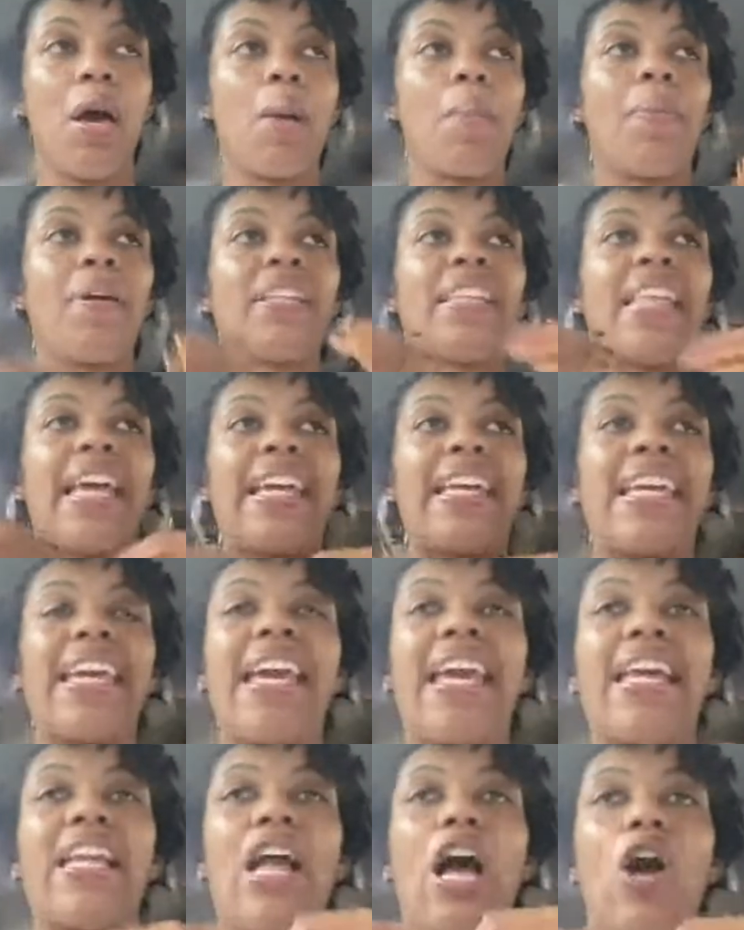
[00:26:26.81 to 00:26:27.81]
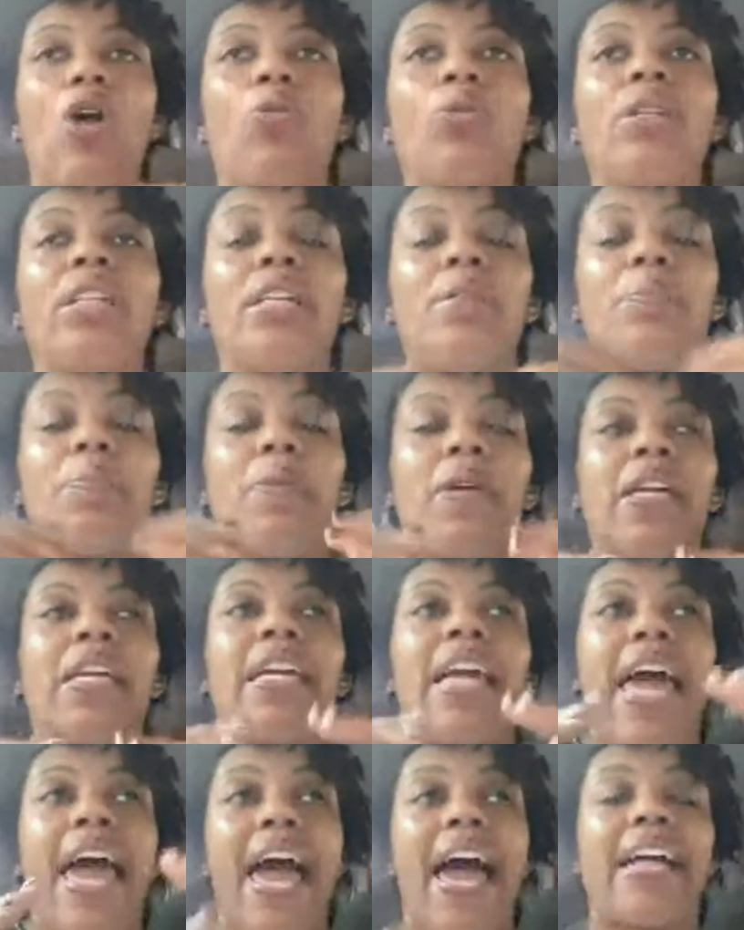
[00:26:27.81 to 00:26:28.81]
but they can't only
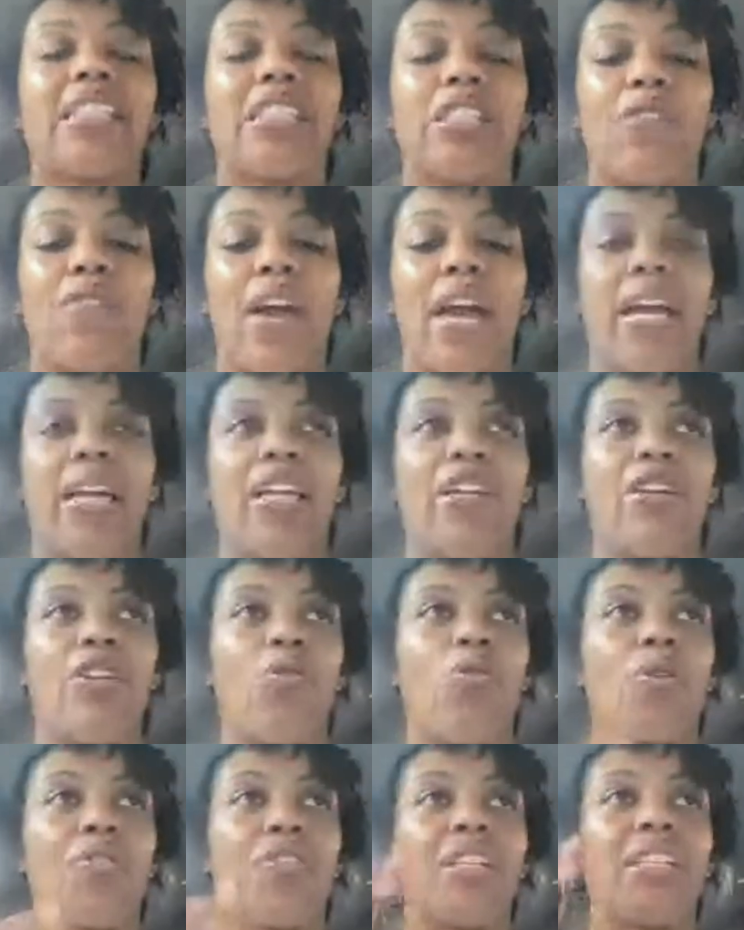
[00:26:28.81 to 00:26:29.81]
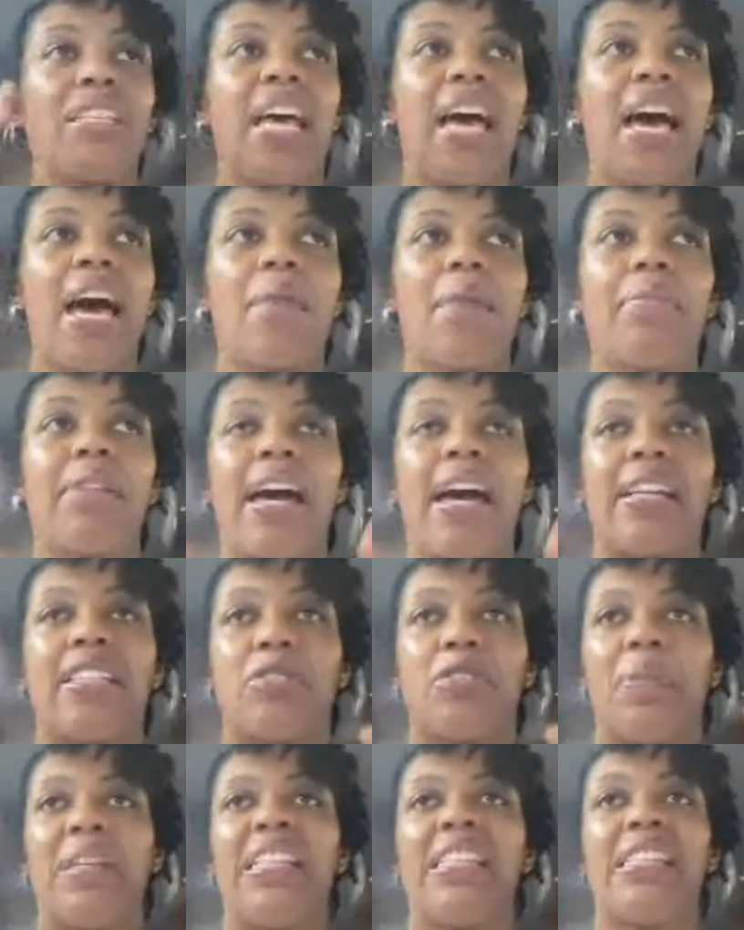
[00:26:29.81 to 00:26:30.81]
be activated or the
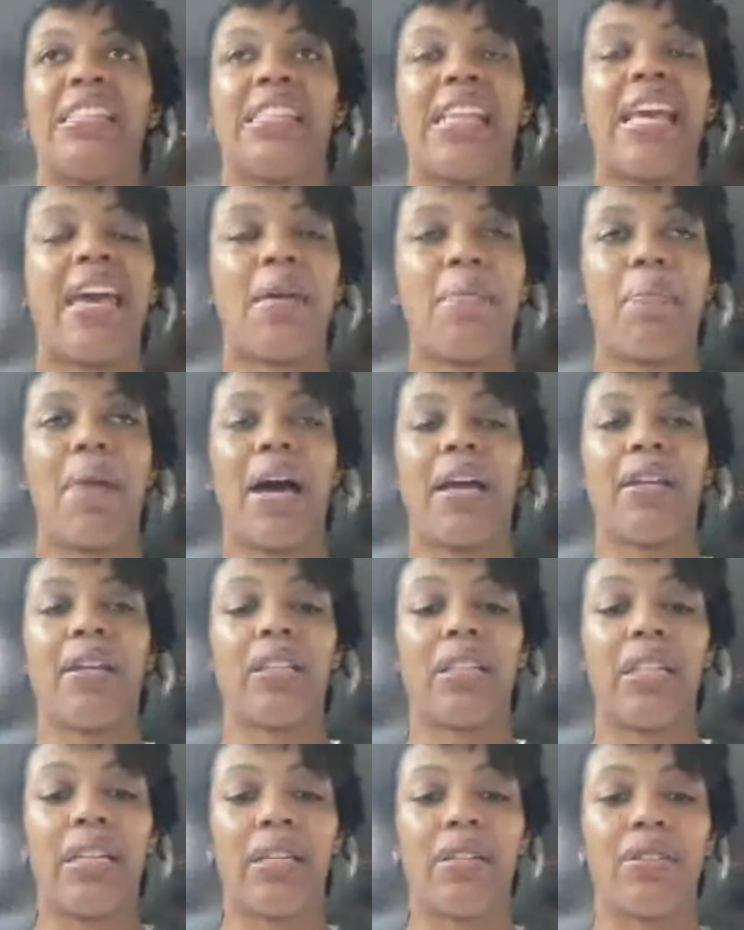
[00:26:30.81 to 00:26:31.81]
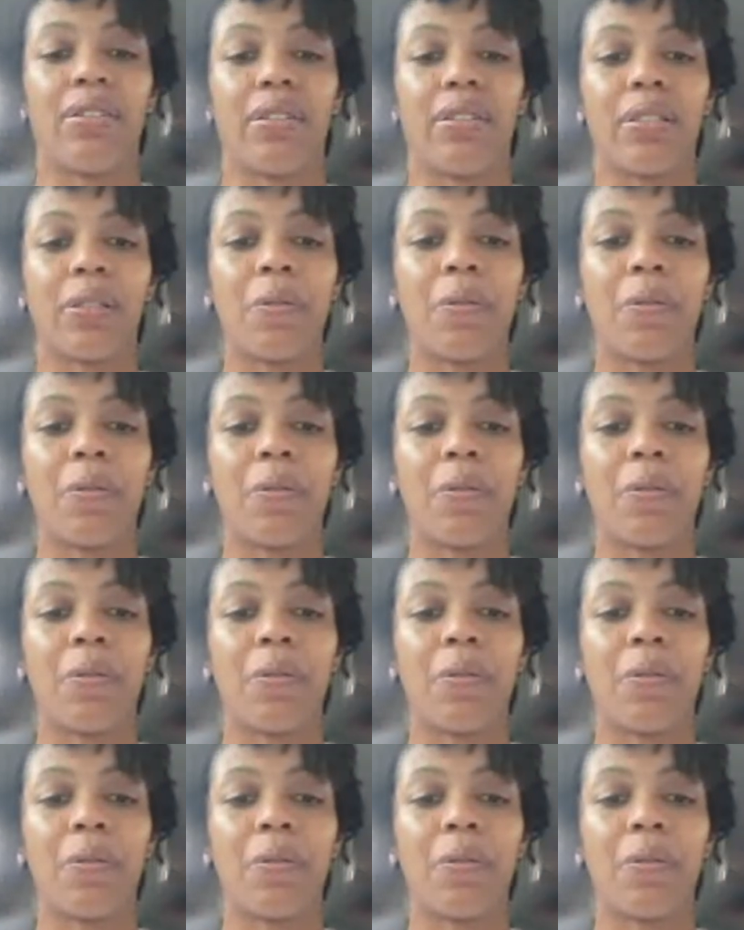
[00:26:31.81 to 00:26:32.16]
timelines be set by the leaders.